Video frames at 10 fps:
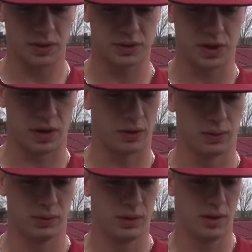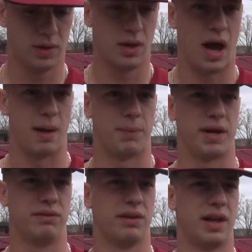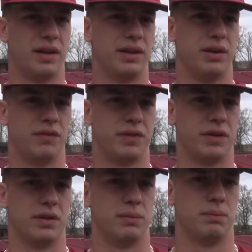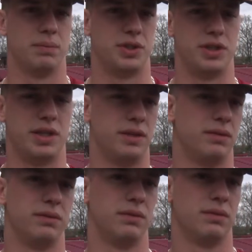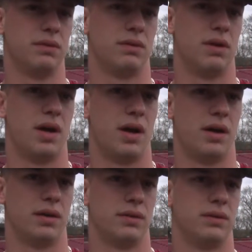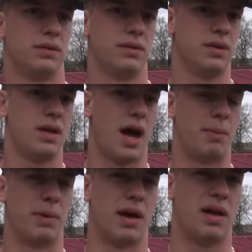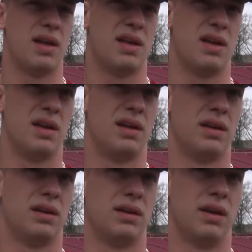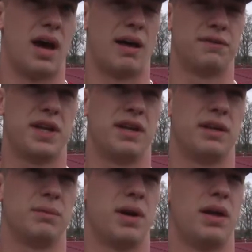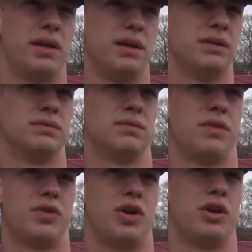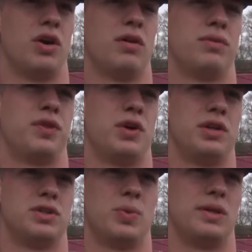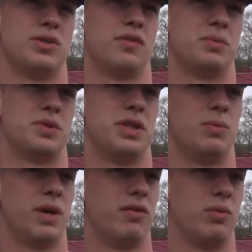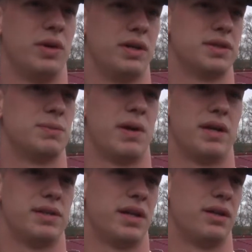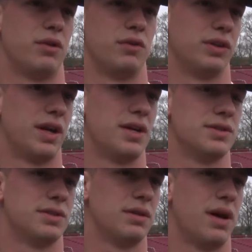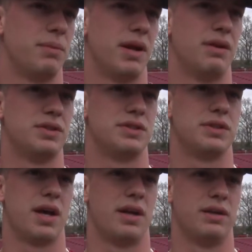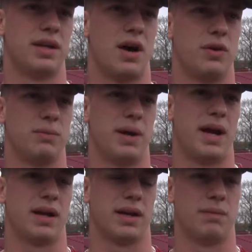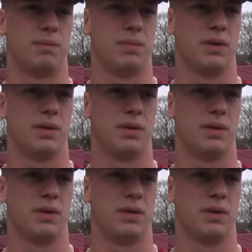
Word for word: so I'm not even allowed to hit off the machine. Uh, I'm. I've taken probably 30, 30 swings off the machine when everyone else is probably taking over a thousand. I mean, I've just kind of dialed it back. I've